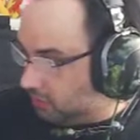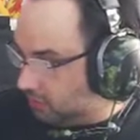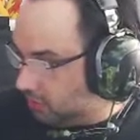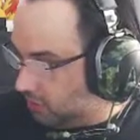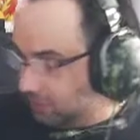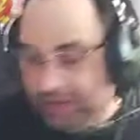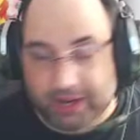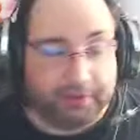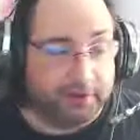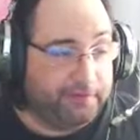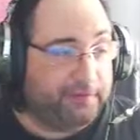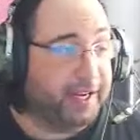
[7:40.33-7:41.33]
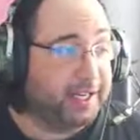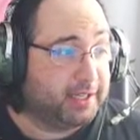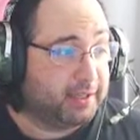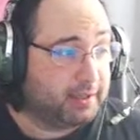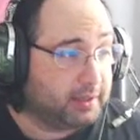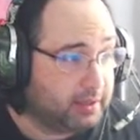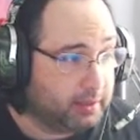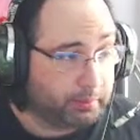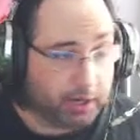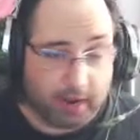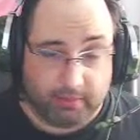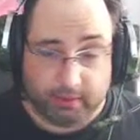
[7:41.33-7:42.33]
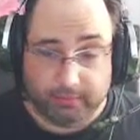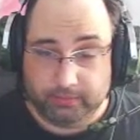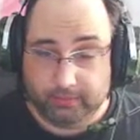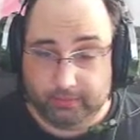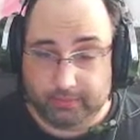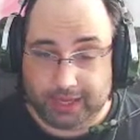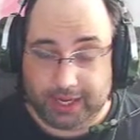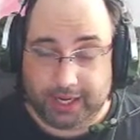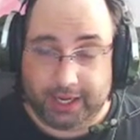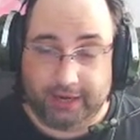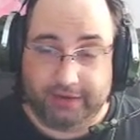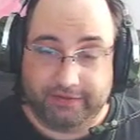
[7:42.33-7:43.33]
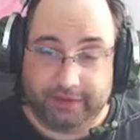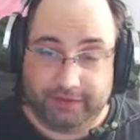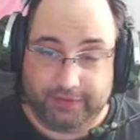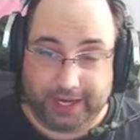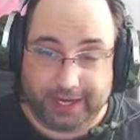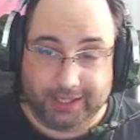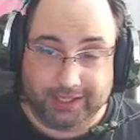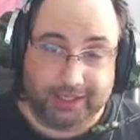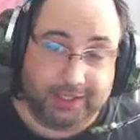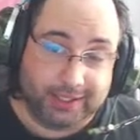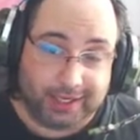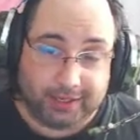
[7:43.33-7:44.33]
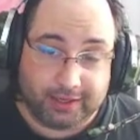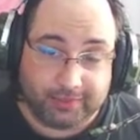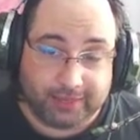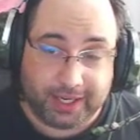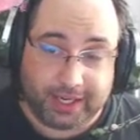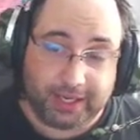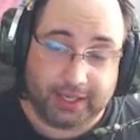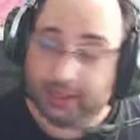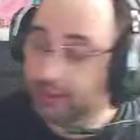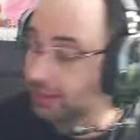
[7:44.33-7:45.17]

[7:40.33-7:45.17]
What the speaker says: to be able to fix the problem. And if they can send me,